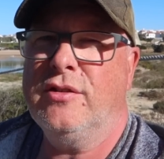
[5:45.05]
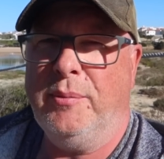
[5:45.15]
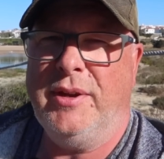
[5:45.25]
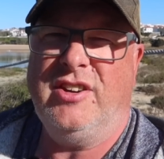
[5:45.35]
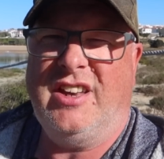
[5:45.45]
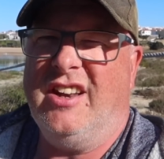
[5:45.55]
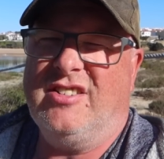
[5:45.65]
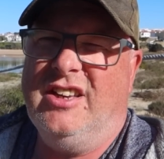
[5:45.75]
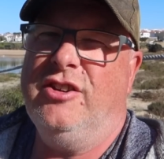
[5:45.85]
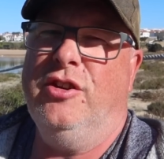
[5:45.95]
So it means you can
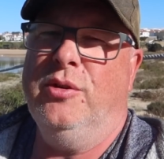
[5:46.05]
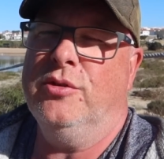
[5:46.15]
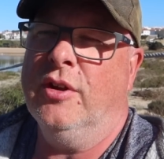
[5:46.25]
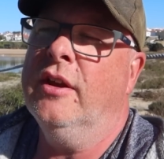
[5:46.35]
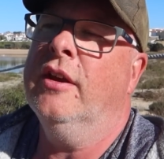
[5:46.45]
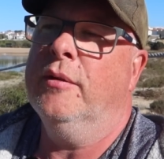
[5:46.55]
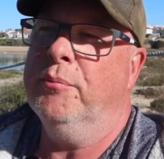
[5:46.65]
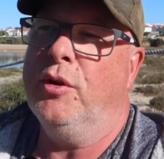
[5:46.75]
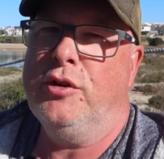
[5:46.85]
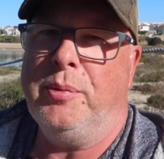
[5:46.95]
actually choose
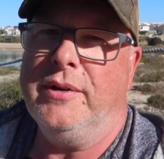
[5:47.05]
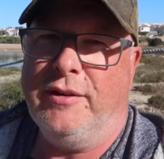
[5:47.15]
multiple